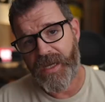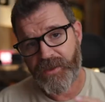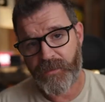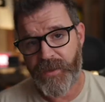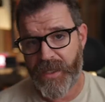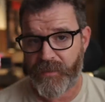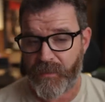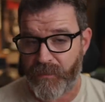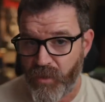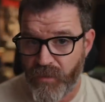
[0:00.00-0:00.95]
And you'll be able to
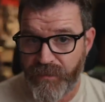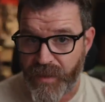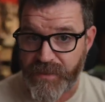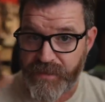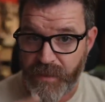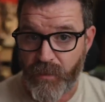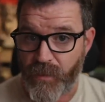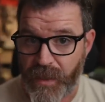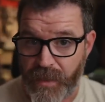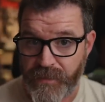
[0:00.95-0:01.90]
move that sub
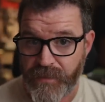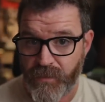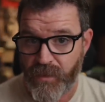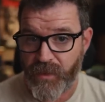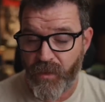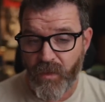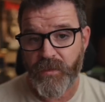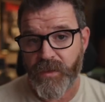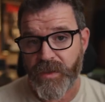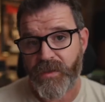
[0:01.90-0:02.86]
around, where
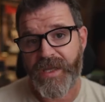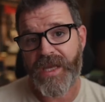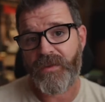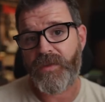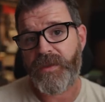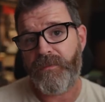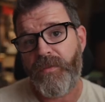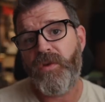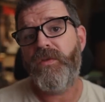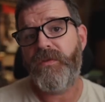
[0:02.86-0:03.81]
normally you can't really
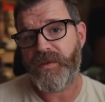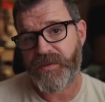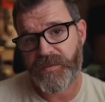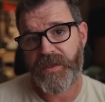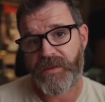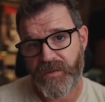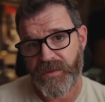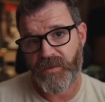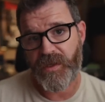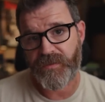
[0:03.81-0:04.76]
move the speakers
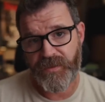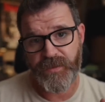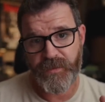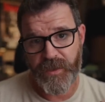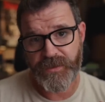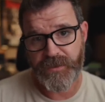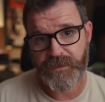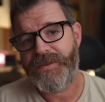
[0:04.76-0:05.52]
around too much.